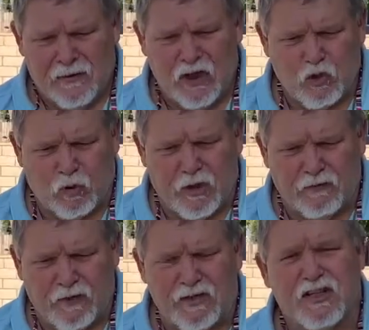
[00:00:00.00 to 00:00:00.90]
Each one
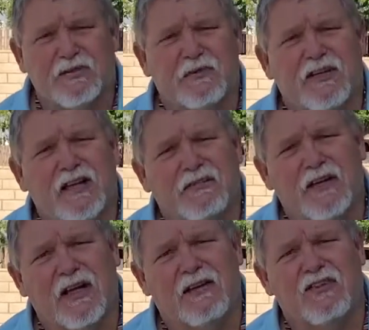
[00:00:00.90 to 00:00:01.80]
of us has been
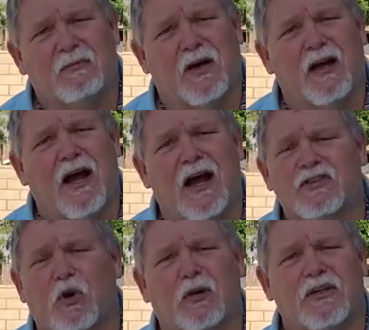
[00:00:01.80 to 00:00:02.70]
given gifts by
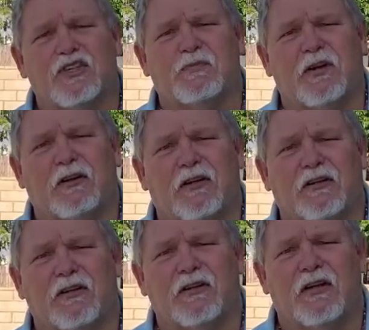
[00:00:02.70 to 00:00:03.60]
God's Holy Spirit
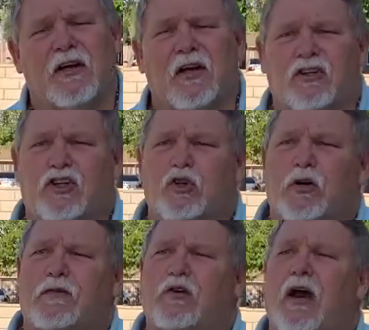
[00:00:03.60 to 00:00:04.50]
to do
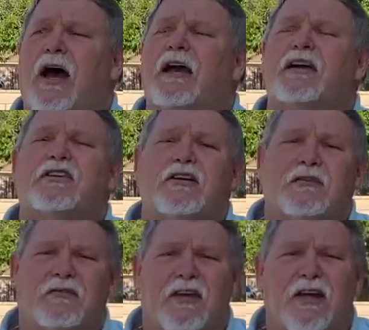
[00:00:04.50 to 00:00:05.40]
a variety
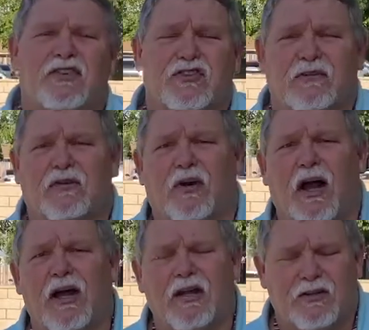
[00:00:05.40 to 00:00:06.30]
of things in a
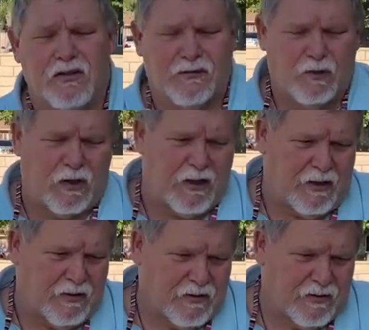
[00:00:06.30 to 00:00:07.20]
variety of
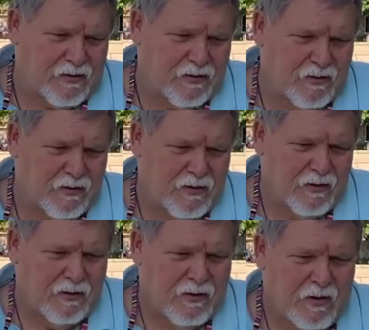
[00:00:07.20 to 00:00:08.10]
ways.
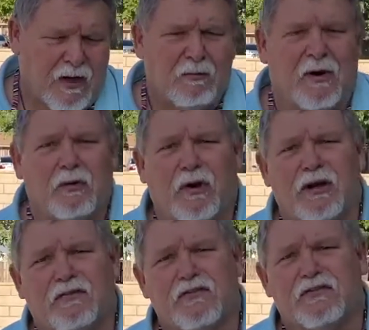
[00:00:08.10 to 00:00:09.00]
My
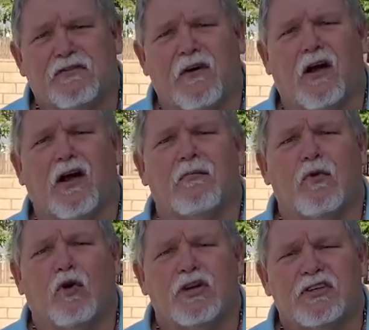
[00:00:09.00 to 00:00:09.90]
wife is far
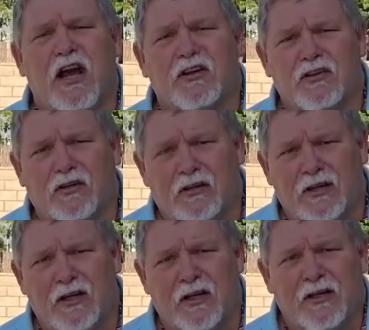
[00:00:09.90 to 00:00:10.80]
more
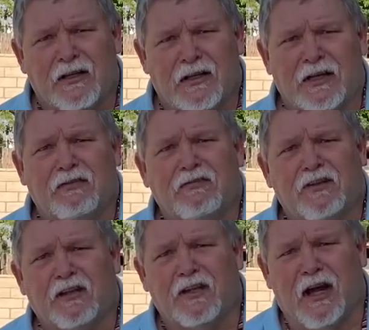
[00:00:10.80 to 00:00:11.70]
technically
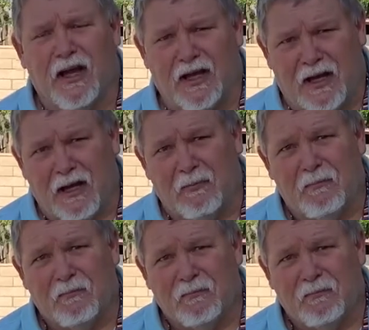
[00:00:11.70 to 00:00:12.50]
gifted than I am.